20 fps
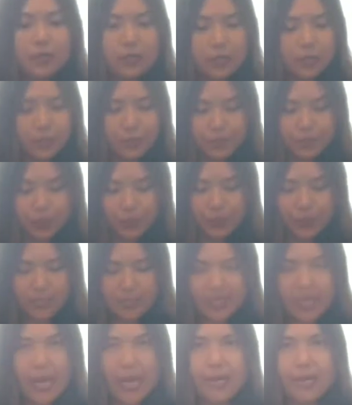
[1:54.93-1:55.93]
So you pretty
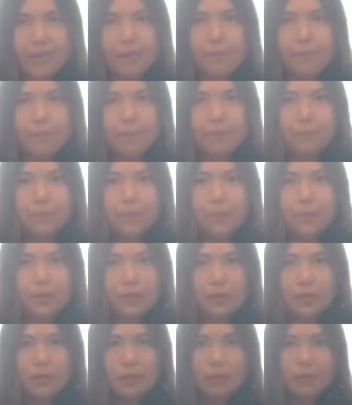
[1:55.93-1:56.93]
much kind
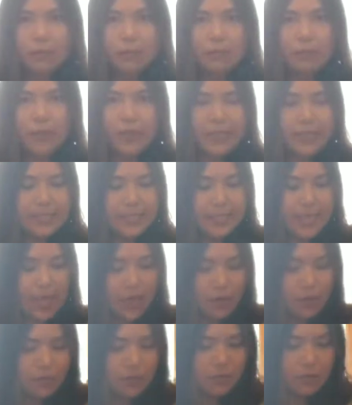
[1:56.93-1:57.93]
of face
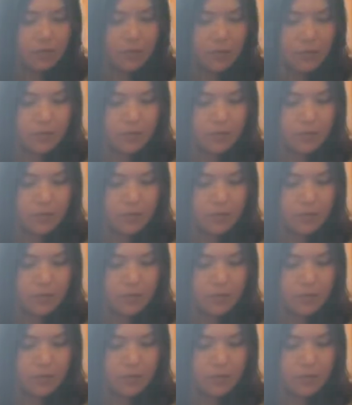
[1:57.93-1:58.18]
down